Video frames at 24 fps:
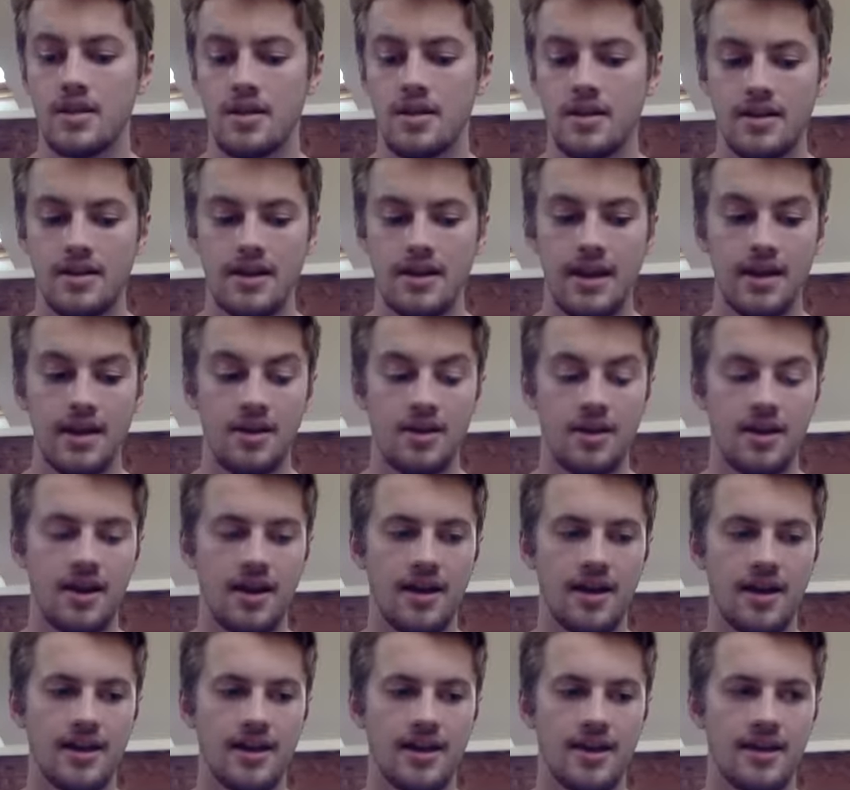Yeah, no,
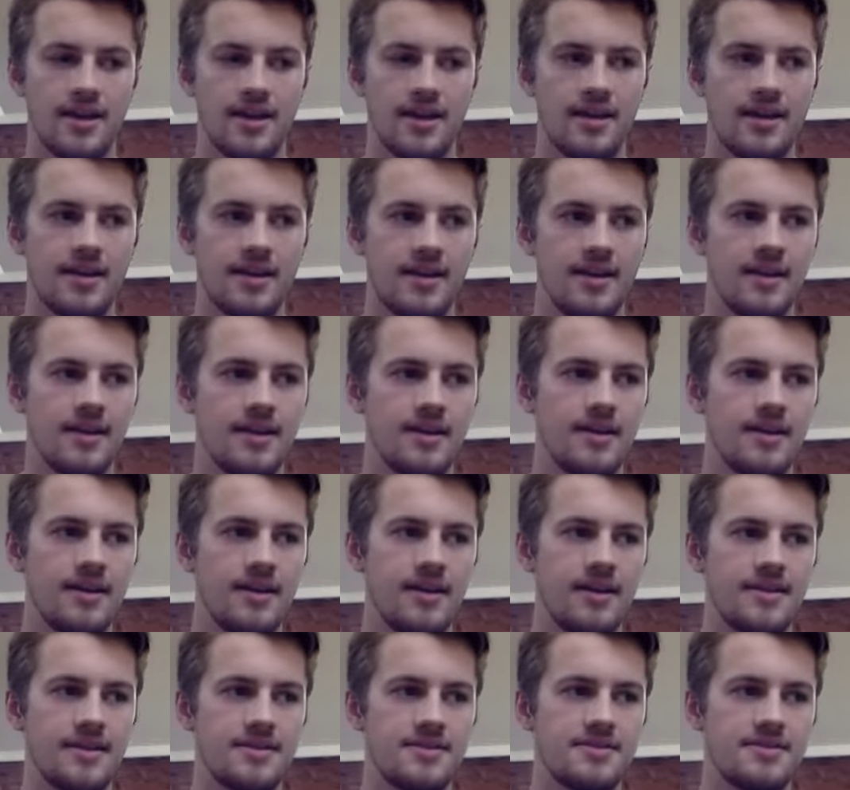and I think
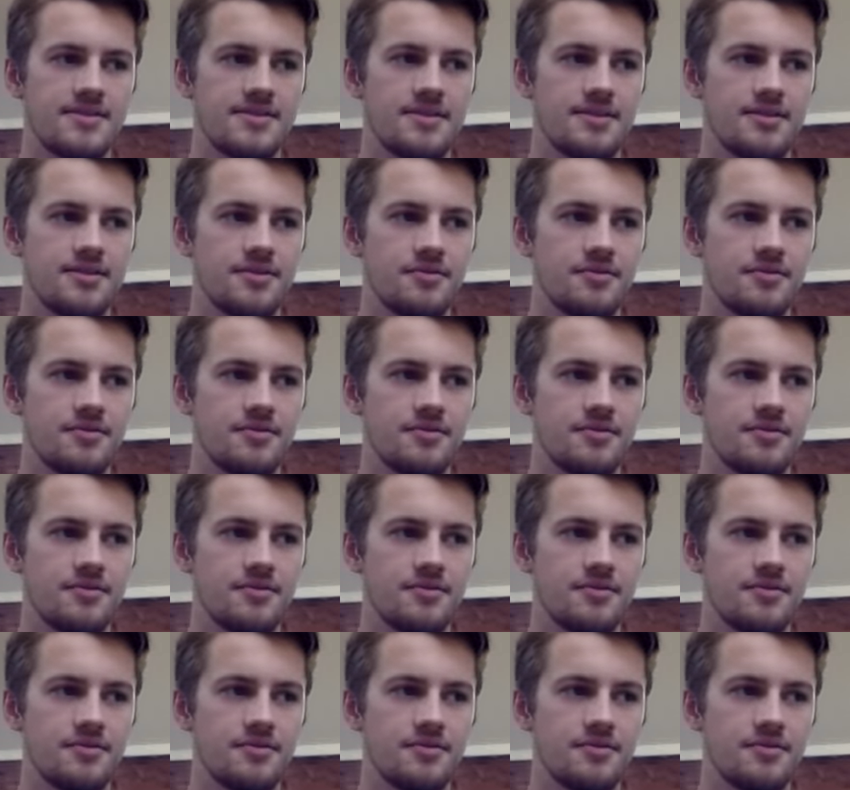it's